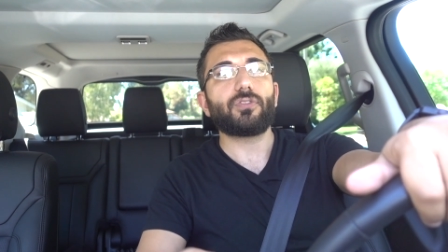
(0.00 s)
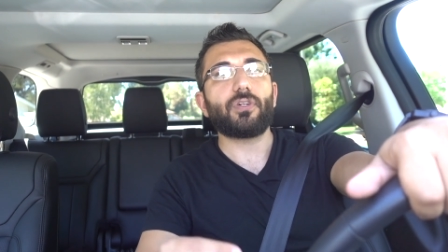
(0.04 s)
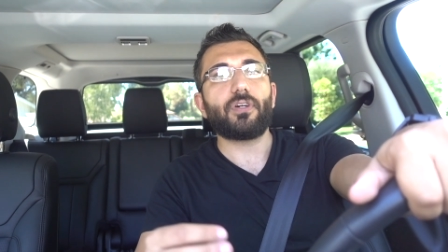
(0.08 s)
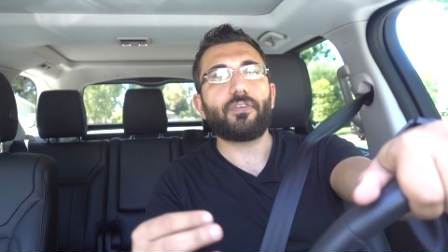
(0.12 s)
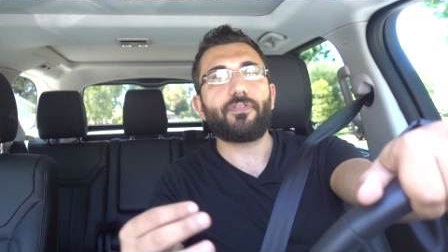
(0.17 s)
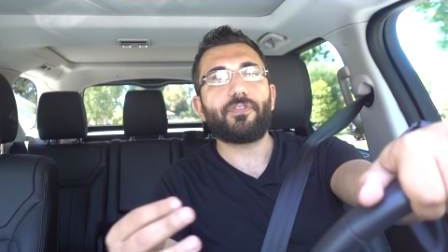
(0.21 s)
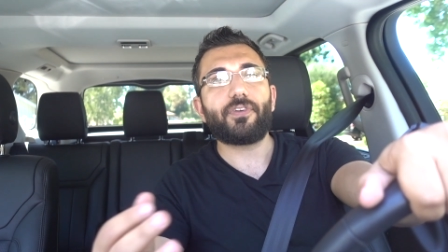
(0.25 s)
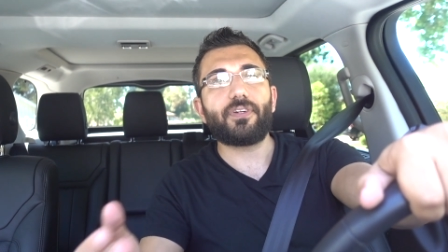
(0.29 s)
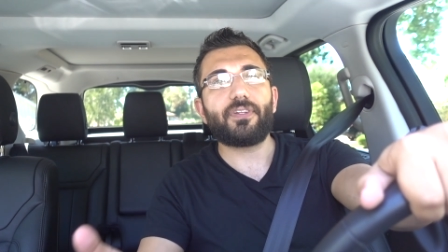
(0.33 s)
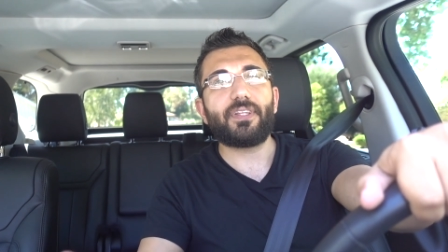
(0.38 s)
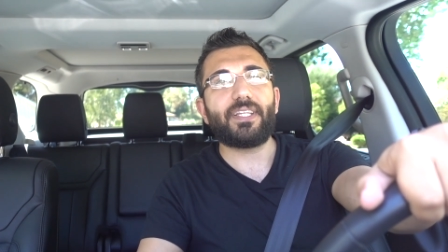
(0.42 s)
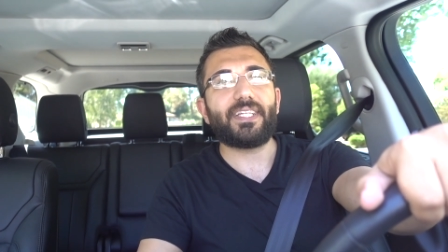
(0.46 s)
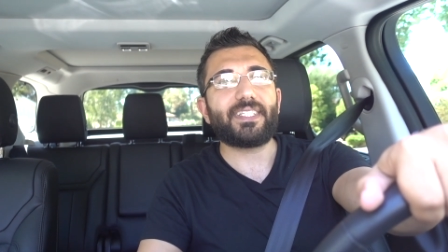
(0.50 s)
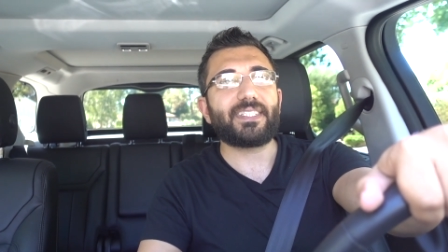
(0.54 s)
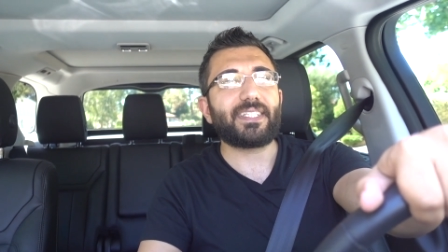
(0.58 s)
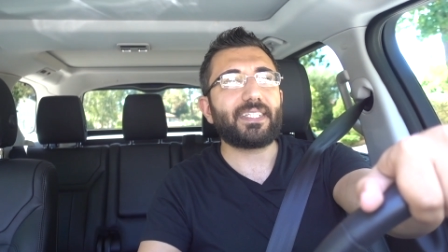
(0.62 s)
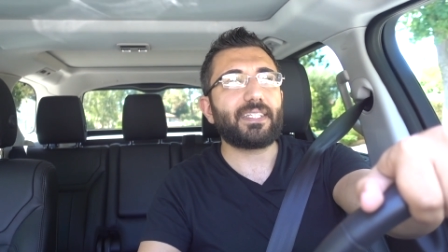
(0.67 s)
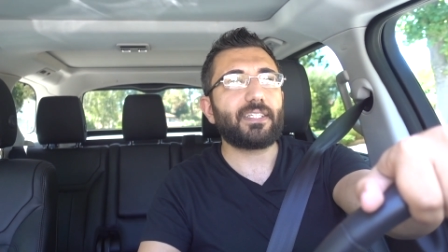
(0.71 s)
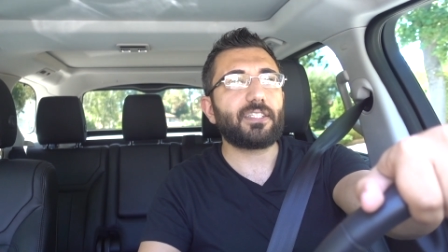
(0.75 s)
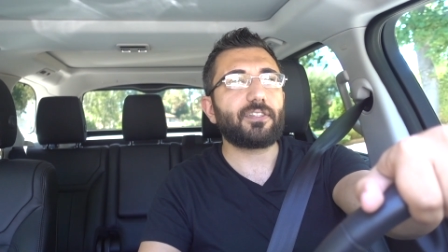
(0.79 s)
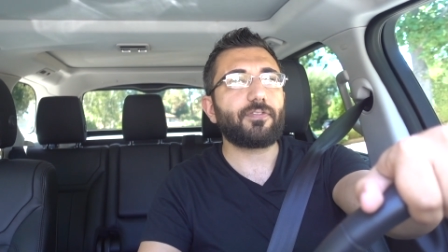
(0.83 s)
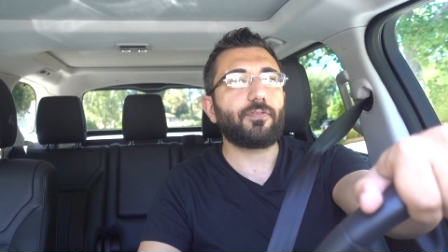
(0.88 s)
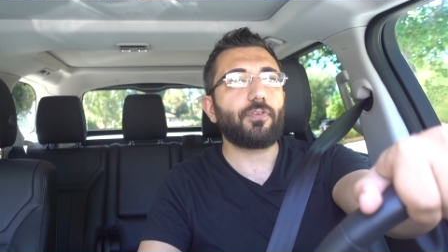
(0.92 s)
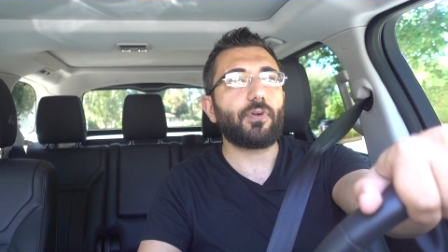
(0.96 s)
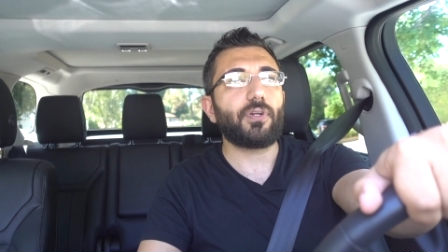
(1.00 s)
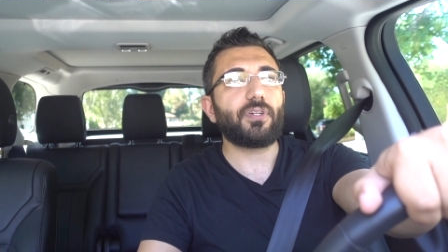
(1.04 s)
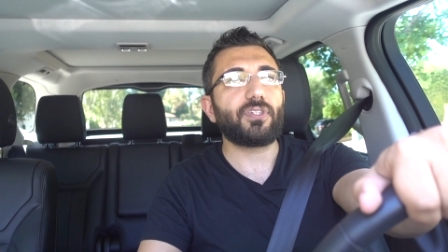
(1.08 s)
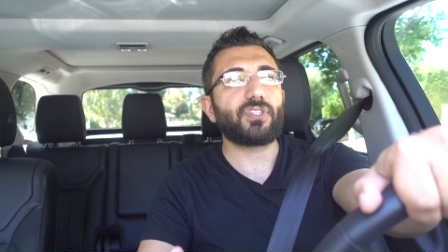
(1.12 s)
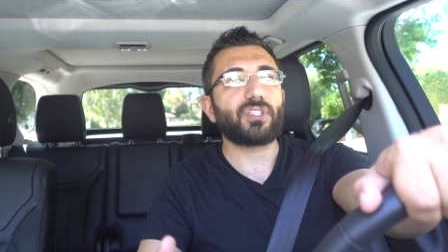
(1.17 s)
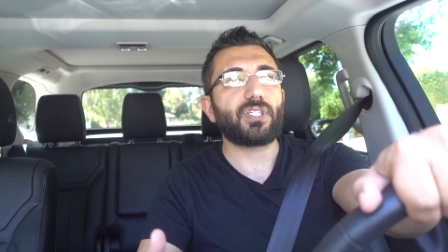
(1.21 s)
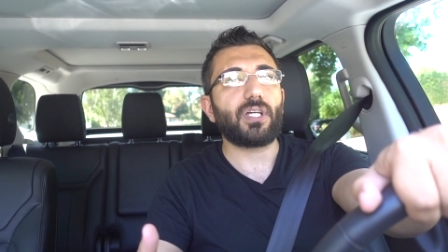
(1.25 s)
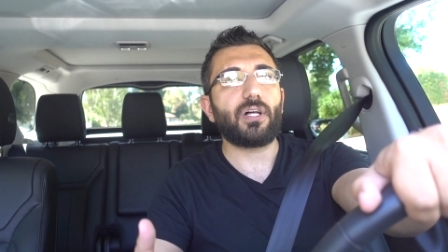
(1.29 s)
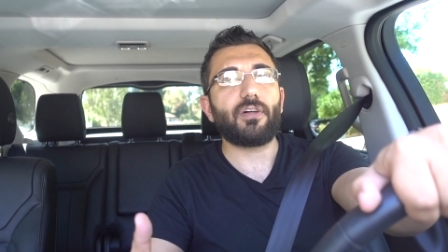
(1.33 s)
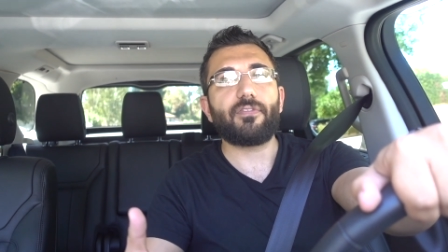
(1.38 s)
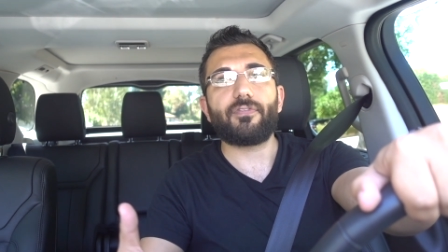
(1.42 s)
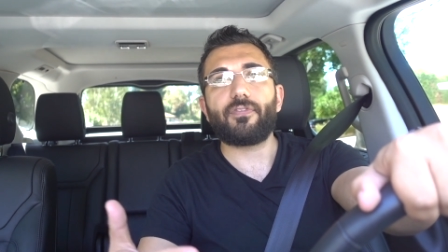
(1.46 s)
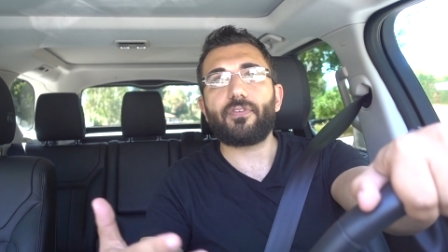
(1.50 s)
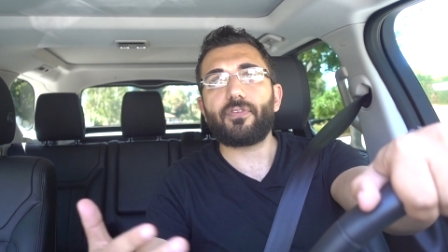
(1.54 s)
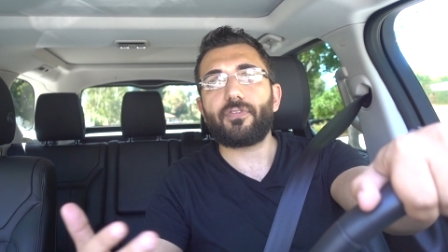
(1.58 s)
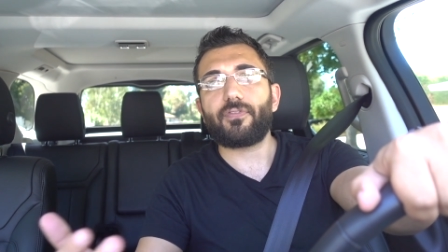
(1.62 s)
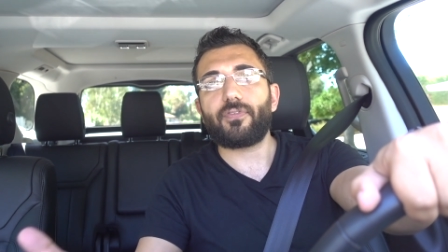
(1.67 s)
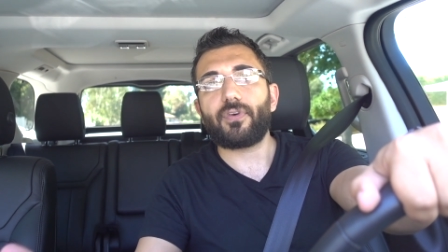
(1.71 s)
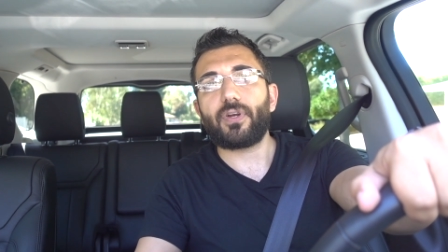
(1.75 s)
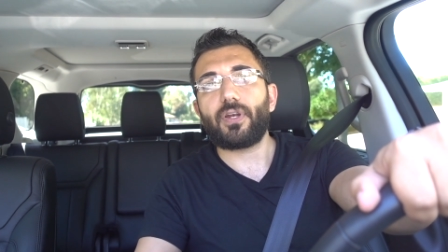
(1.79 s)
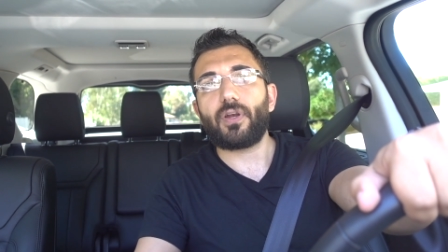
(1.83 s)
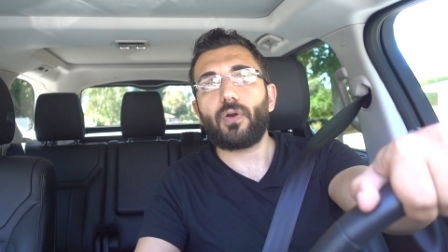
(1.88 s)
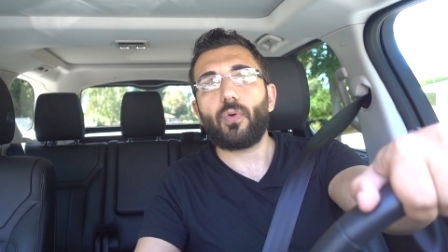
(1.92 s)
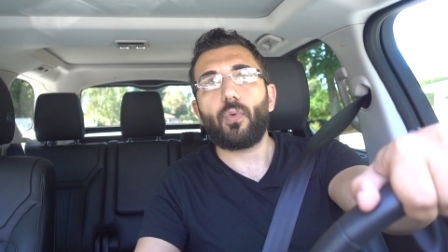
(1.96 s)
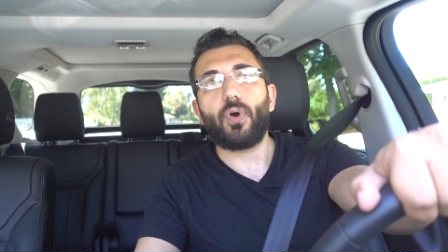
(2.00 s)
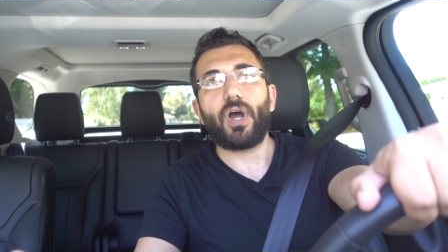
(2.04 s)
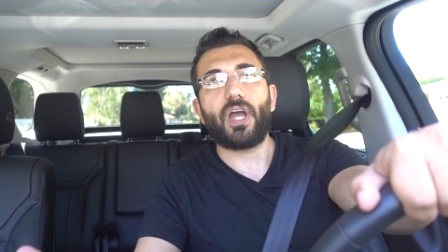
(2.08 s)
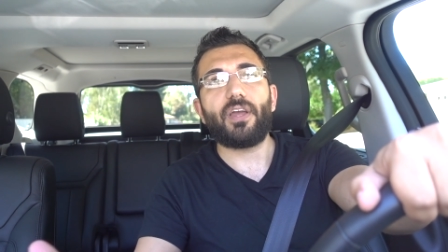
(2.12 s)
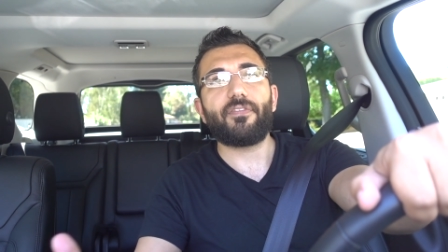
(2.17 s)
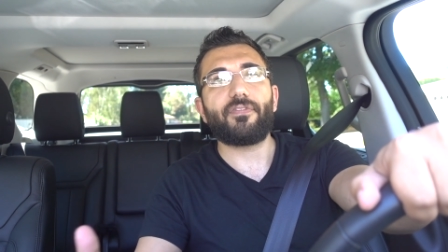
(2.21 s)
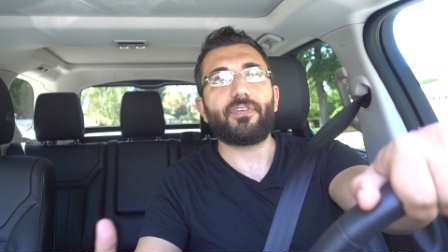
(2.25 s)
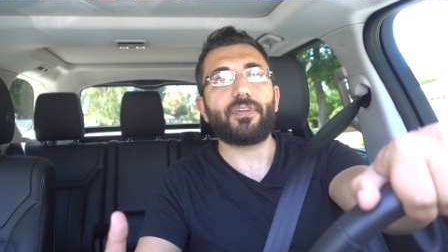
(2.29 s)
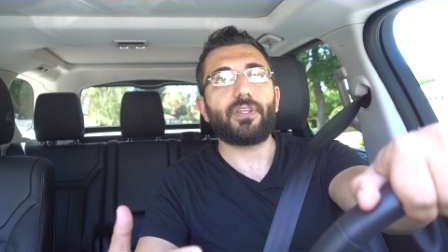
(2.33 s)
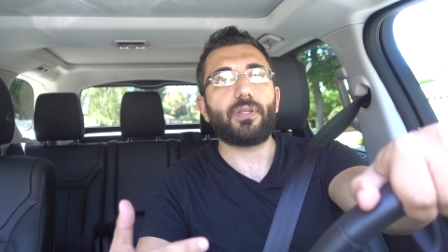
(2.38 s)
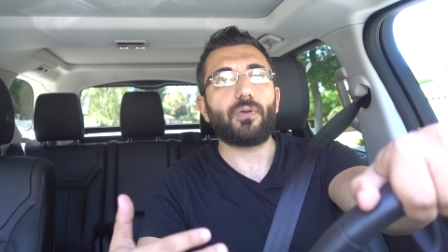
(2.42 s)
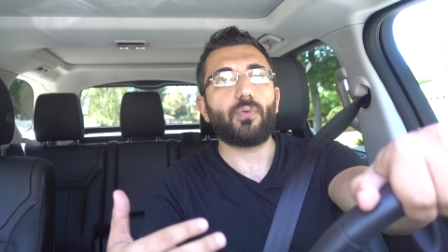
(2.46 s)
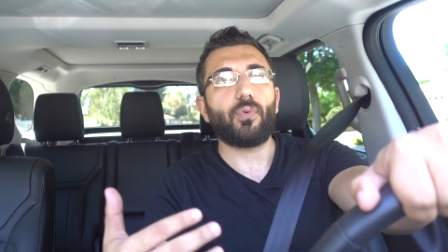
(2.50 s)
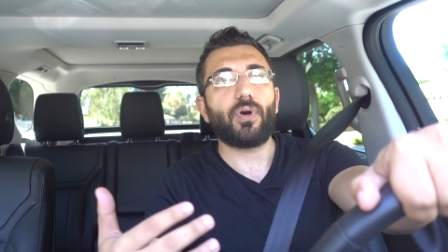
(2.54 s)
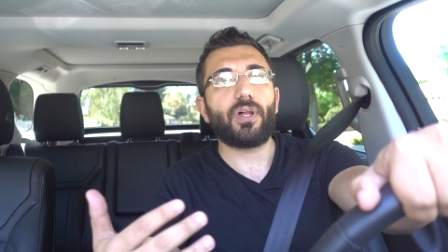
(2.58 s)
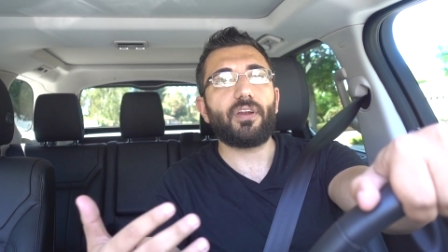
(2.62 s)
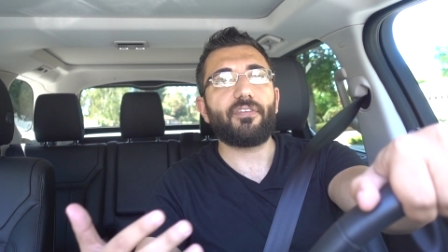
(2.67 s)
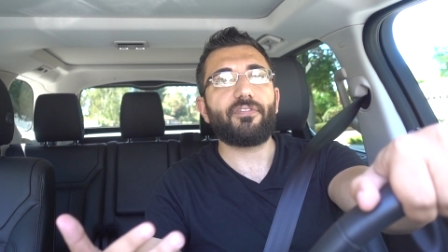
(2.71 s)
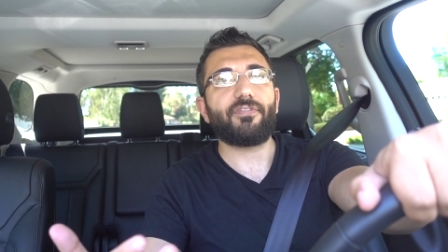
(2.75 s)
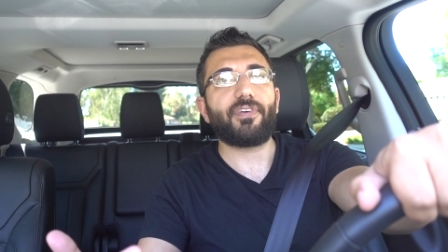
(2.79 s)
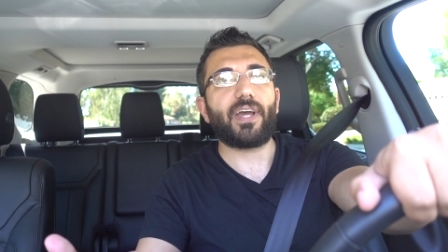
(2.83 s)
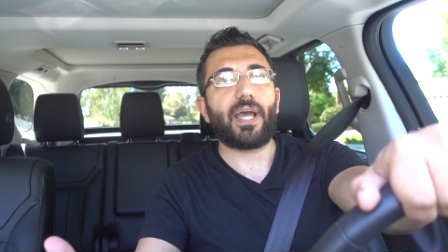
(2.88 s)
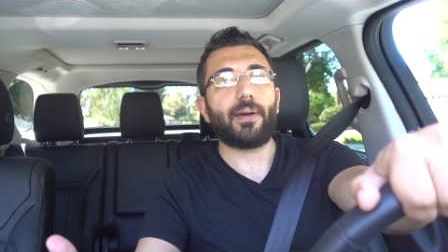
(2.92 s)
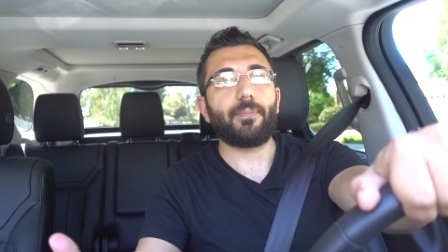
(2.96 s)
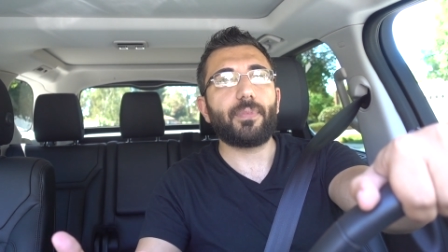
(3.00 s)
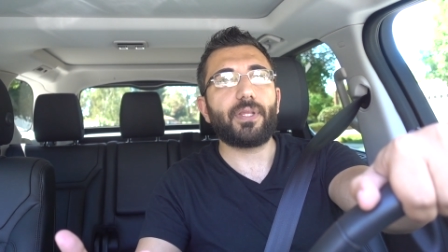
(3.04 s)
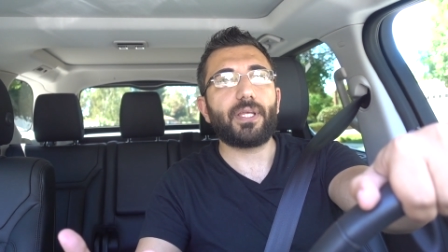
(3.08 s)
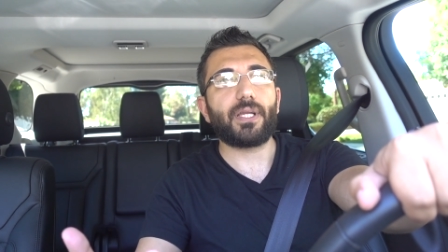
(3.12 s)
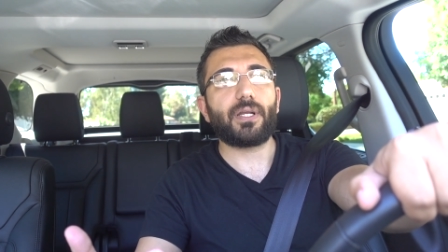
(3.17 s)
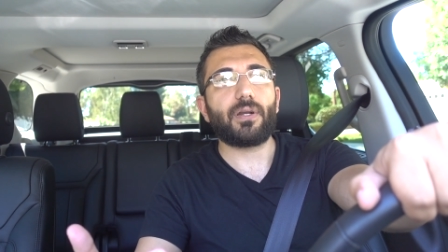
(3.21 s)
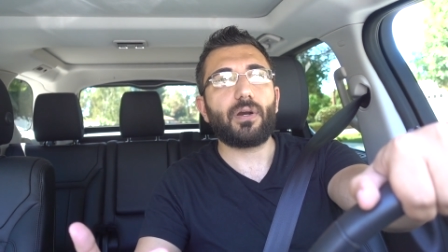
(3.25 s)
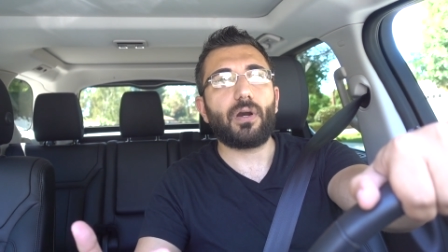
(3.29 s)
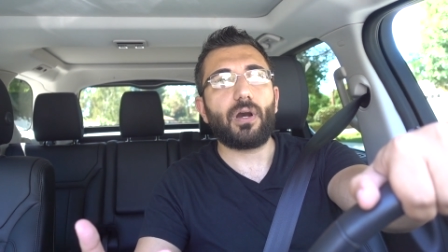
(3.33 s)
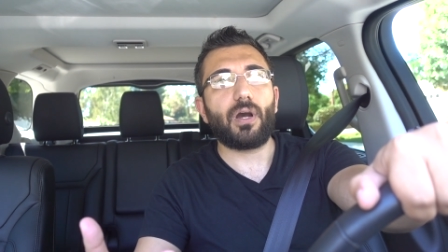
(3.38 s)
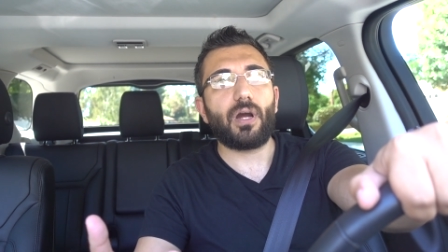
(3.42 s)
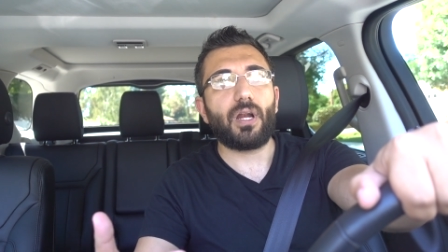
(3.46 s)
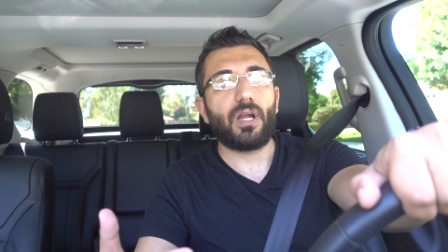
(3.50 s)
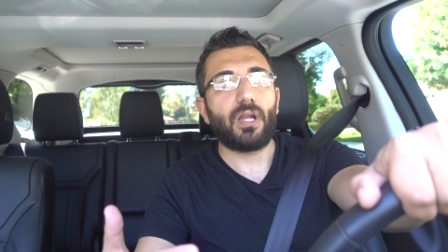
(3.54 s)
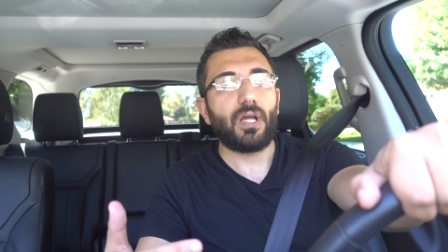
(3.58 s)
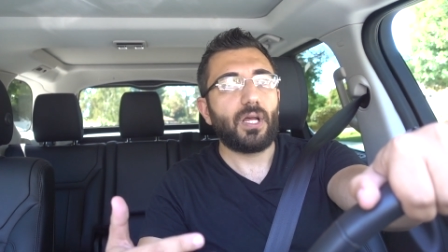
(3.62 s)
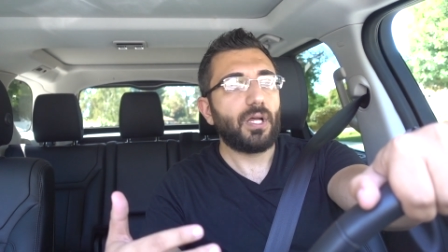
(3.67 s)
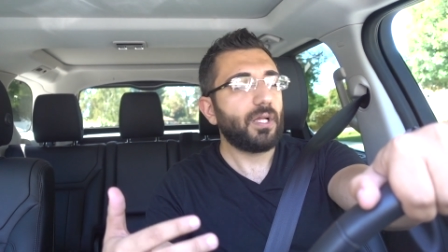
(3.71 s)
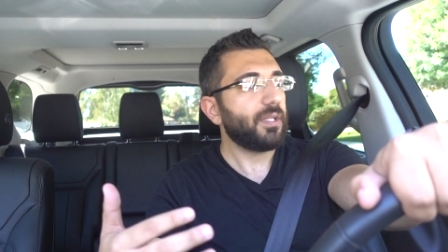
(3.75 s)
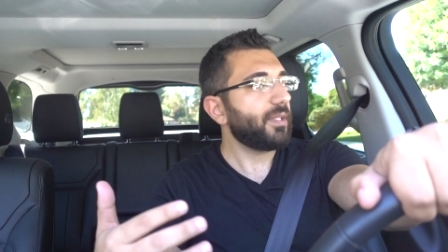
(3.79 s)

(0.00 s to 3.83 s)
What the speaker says: So if you're leasing this for yourself or for your wife and you want a family car